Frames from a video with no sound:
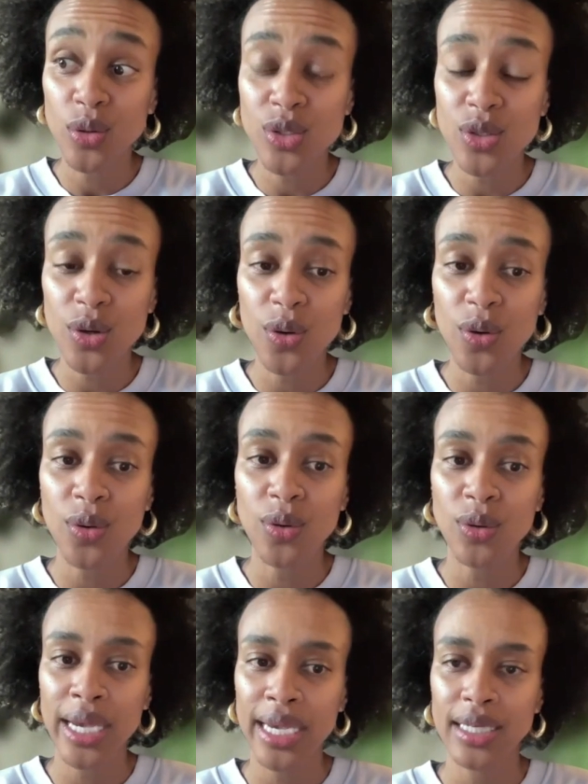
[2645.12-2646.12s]

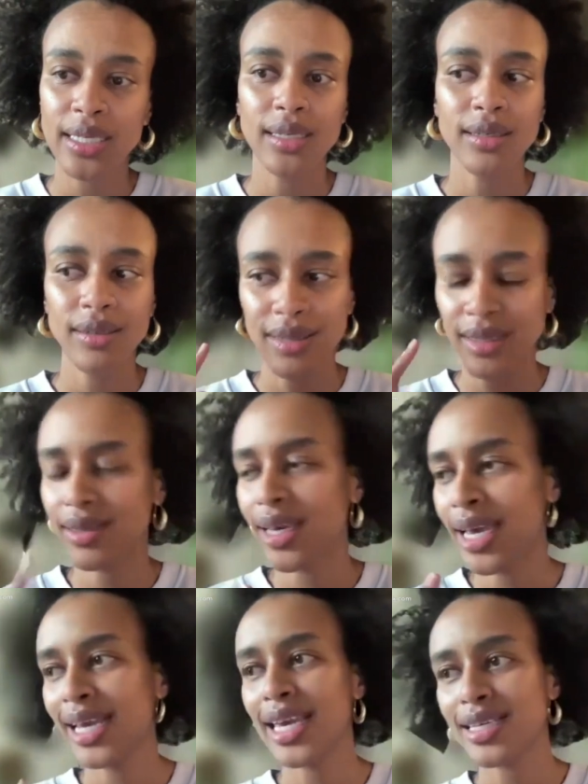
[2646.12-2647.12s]
also, like,
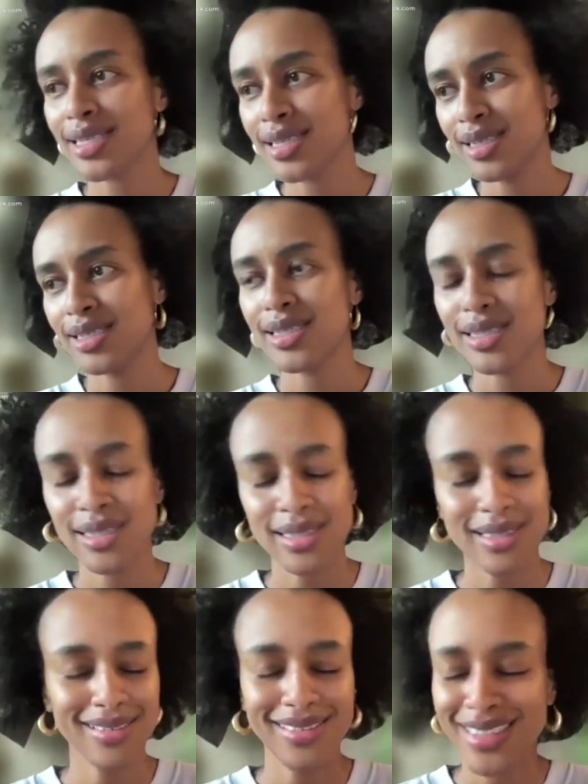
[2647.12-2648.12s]
and I guess this
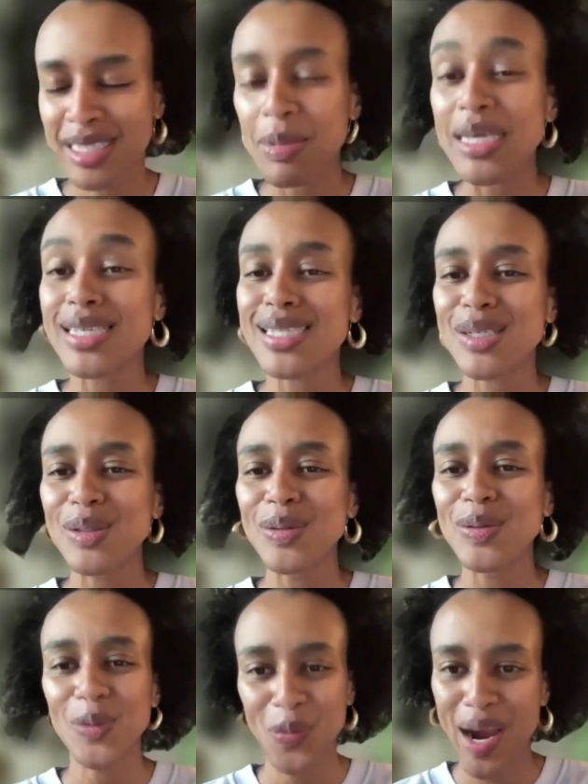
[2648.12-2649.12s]
is speaks
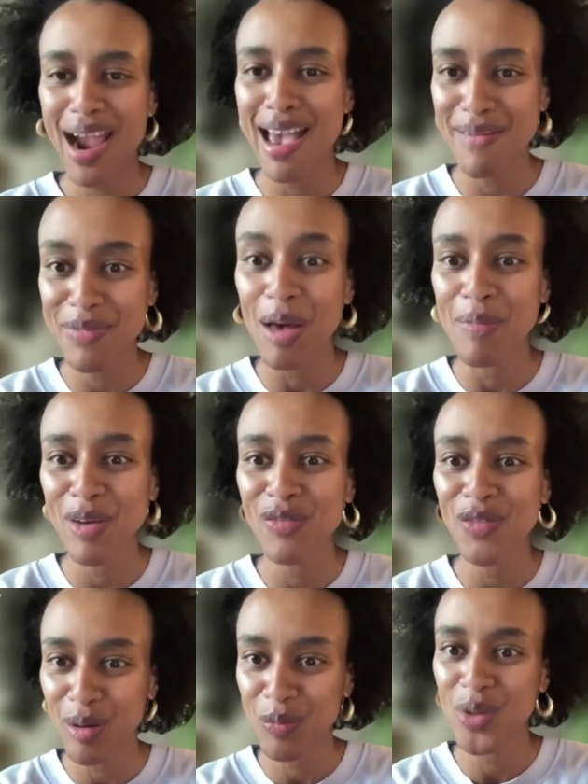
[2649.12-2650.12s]
to where I'm coming
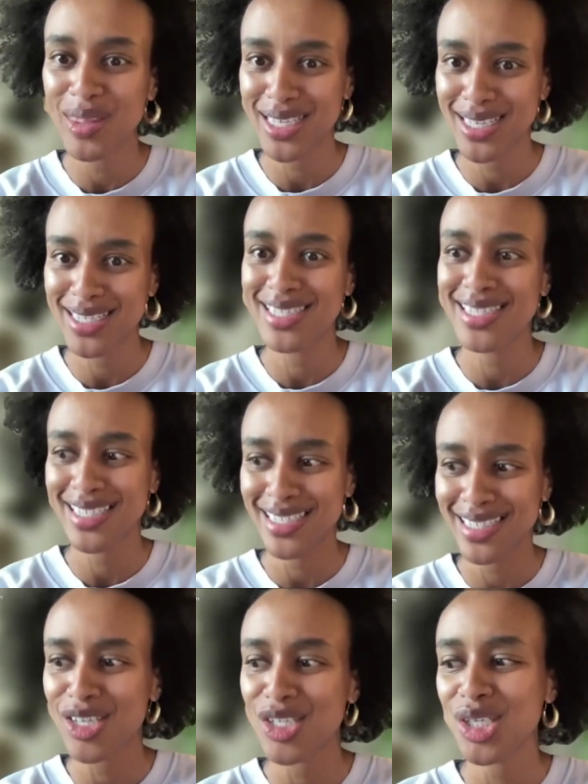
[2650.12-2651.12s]
from with this
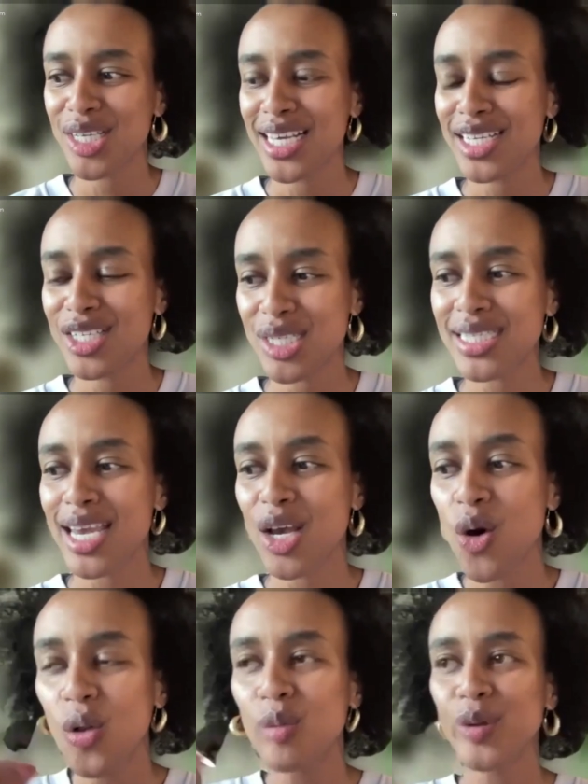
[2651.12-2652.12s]
discussion and just
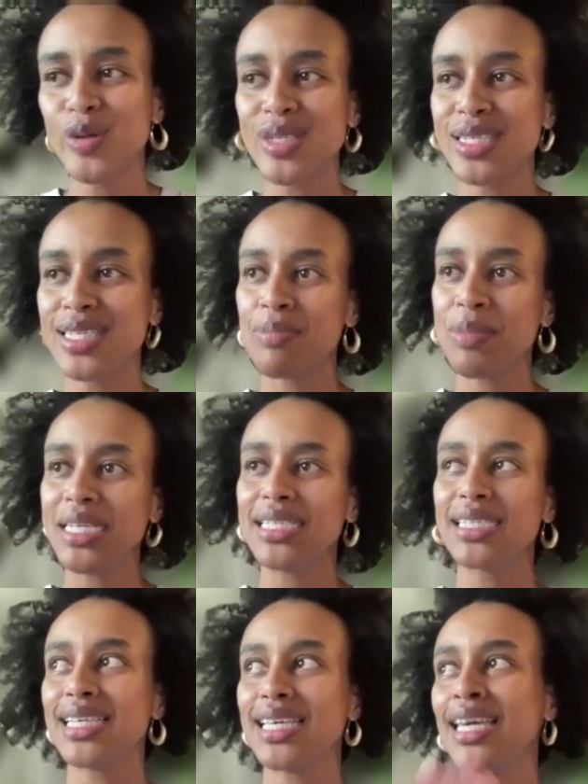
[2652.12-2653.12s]
like almost
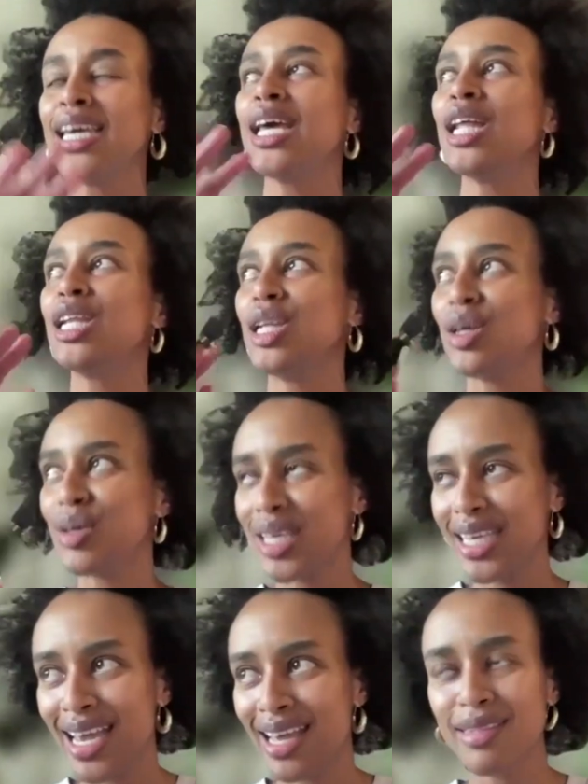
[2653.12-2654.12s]
immediately
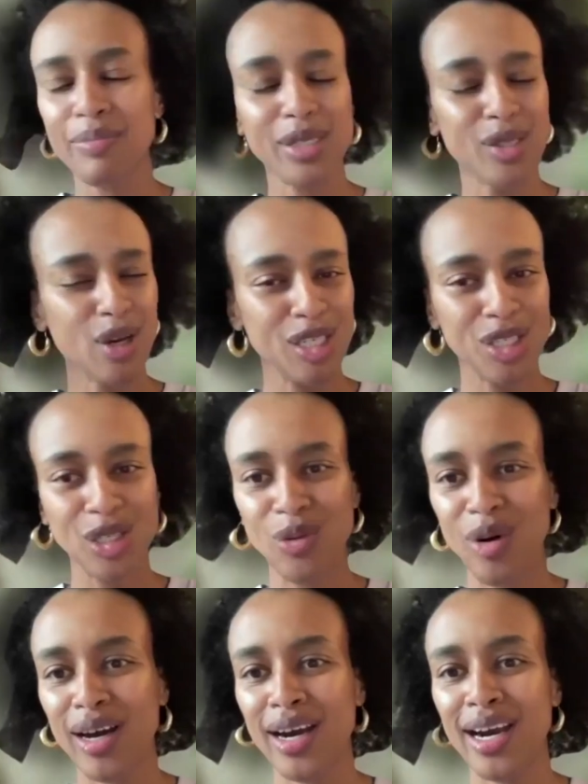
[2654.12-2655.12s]
looking at the
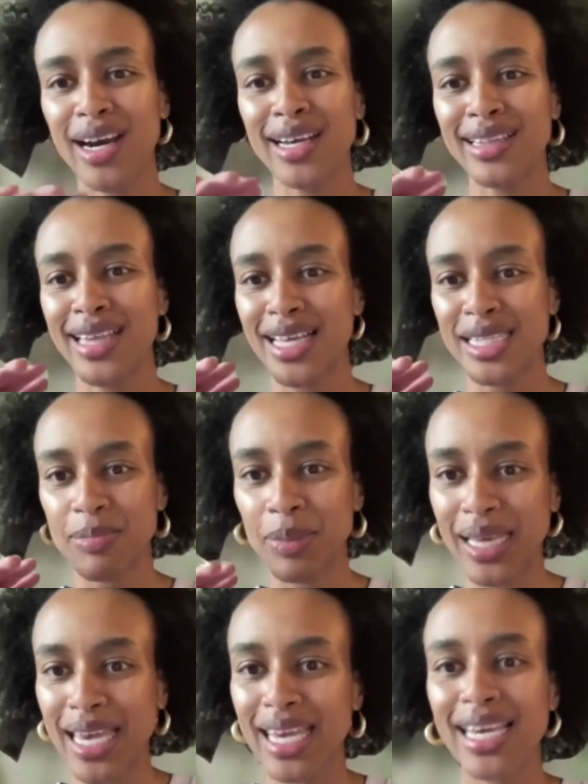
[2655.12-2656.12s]
misogynoir that's
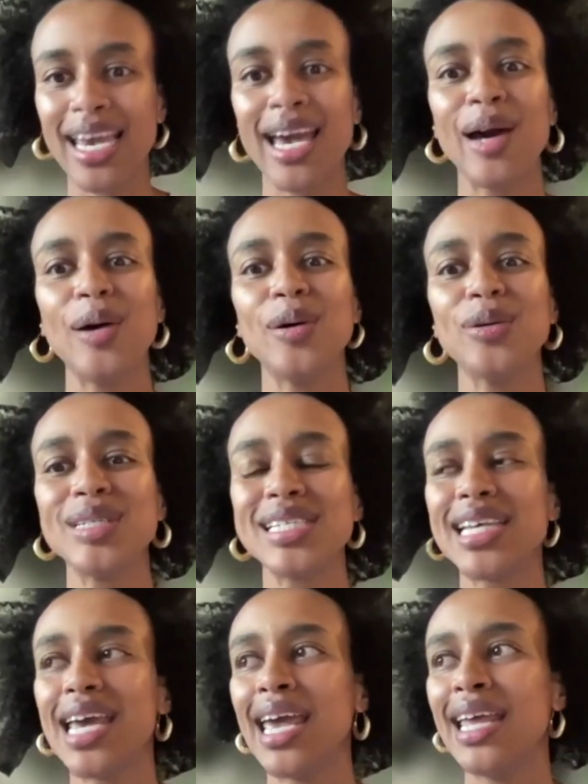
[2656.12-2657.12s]
playing
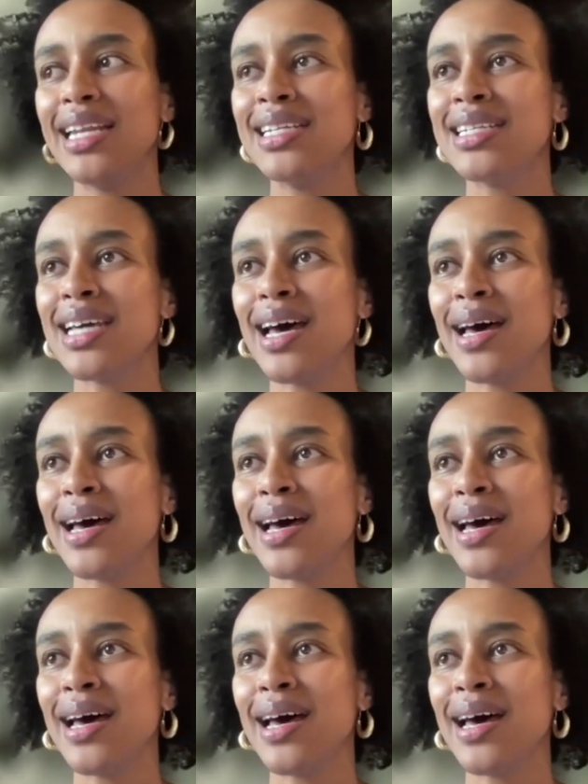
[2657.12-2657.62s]
out and